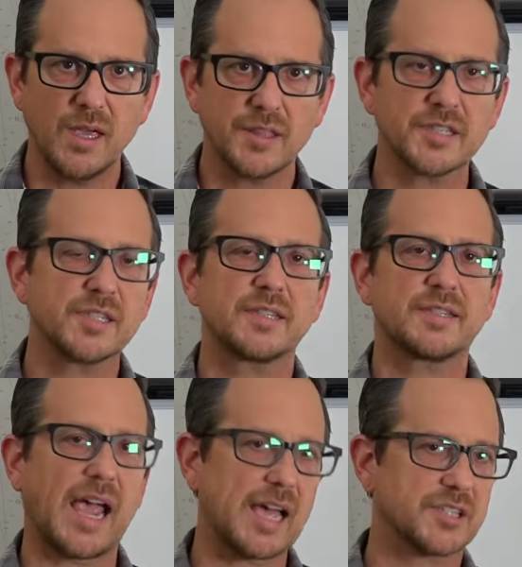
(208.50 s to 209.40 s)
This
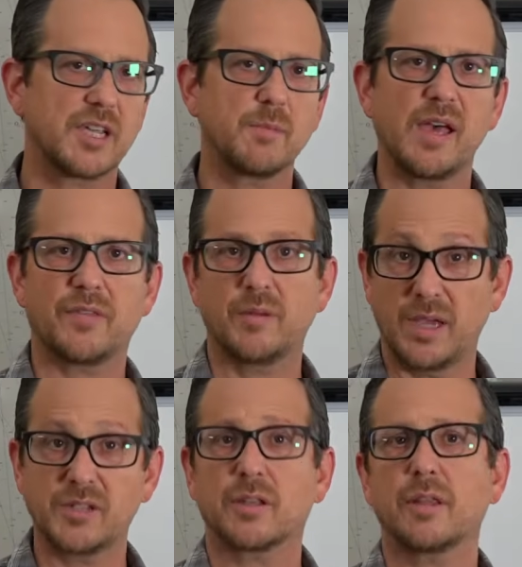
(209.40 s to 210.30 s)
tasking method
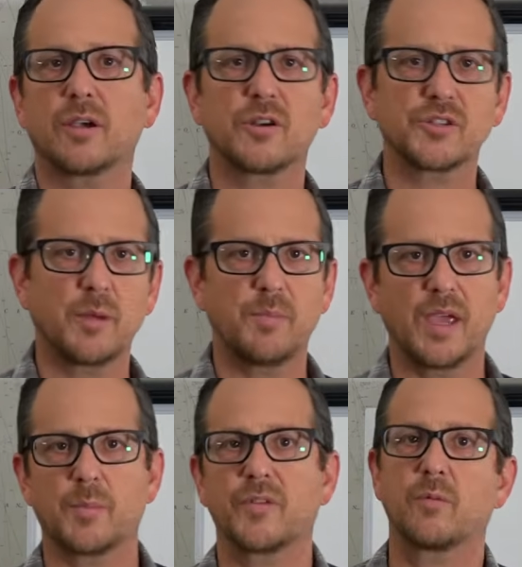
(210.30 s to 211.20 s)
basically occurs on
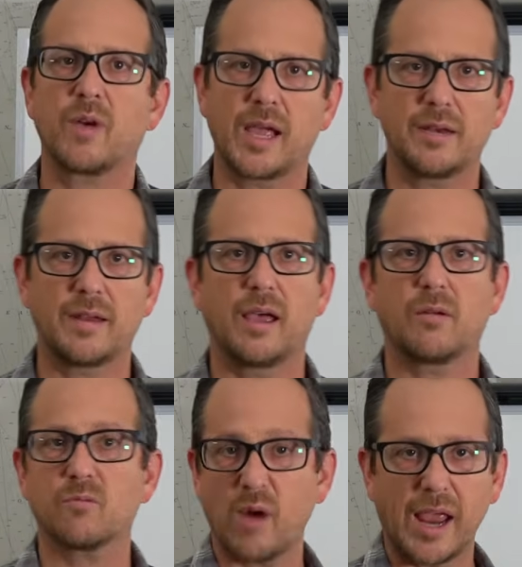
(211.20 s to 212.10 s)
paper. They write it
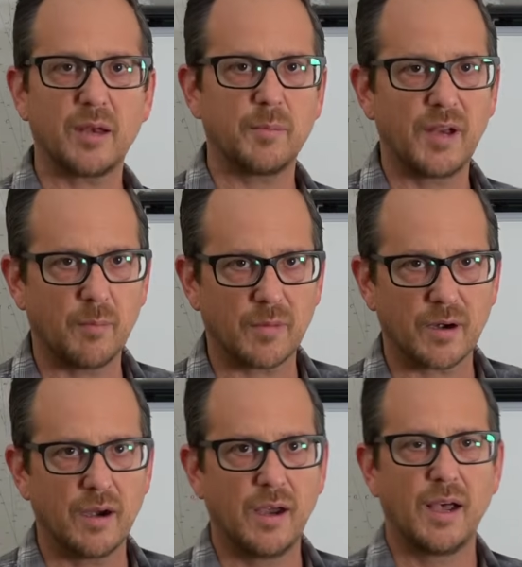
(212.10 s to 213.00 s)
down, random
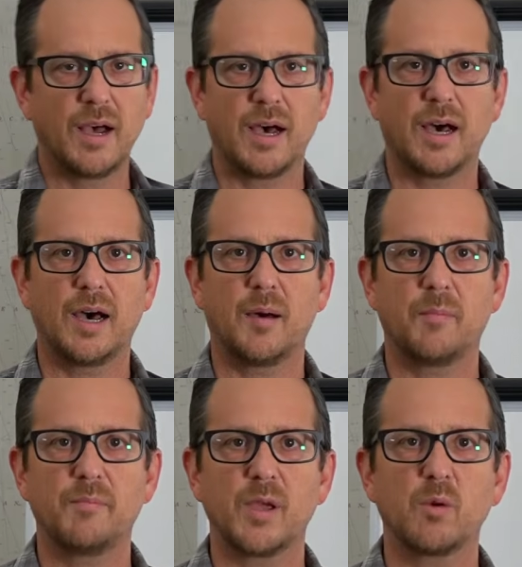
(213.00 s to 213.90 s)
number.
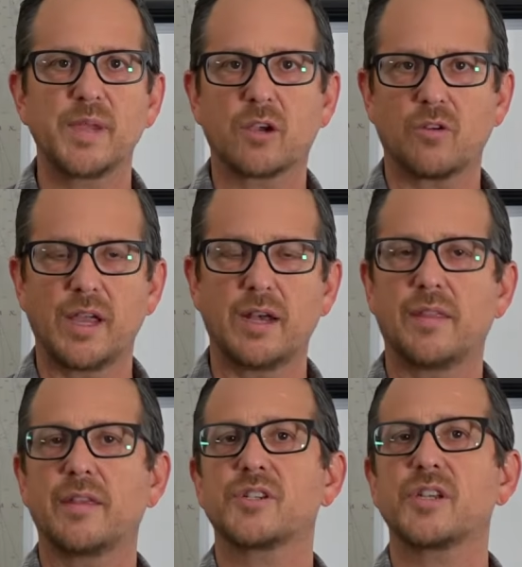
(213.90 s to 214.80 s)
It would be created
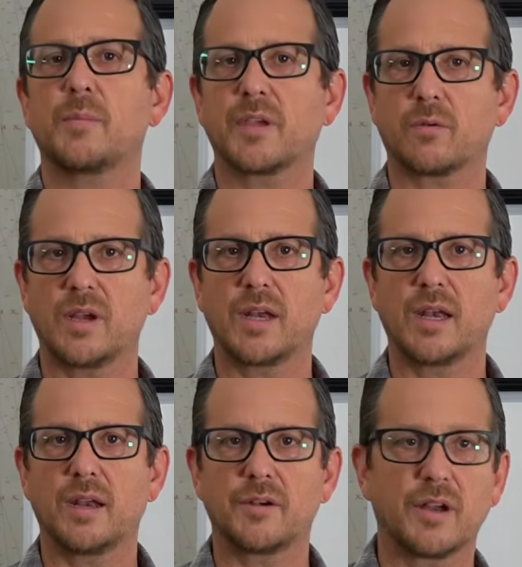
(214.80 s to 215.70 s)
and then something written
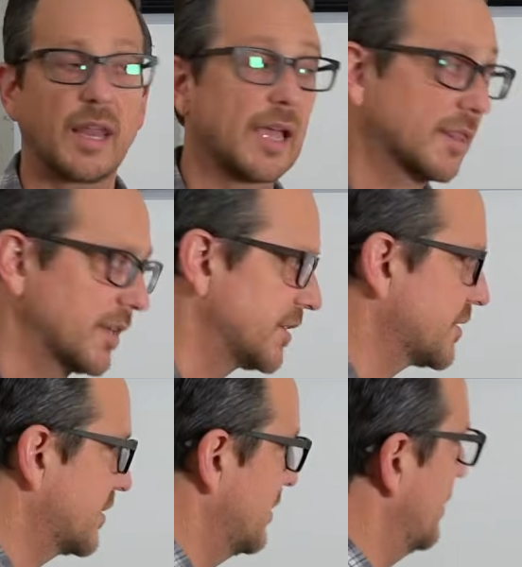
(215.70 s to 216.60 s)
under it like
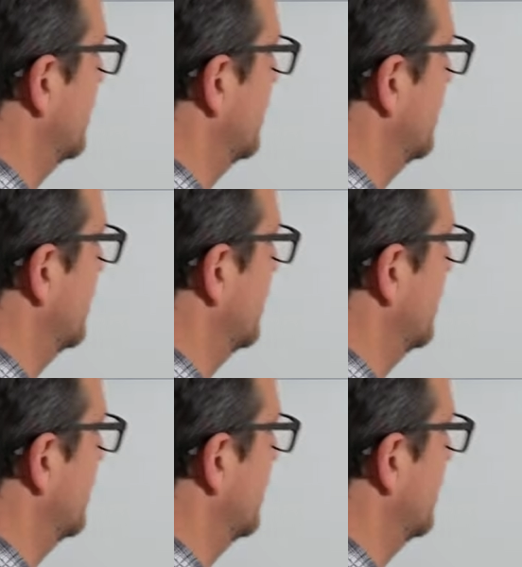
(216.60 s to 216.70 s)
this. I'll